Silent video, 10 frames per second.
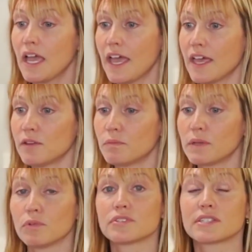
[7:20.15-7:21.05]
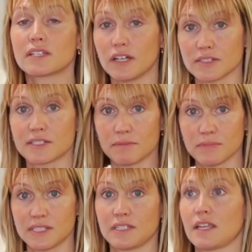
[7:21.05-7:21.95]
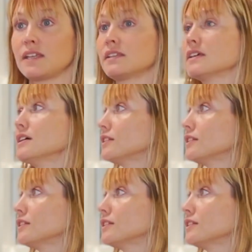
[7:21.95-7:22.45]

and we will custom stain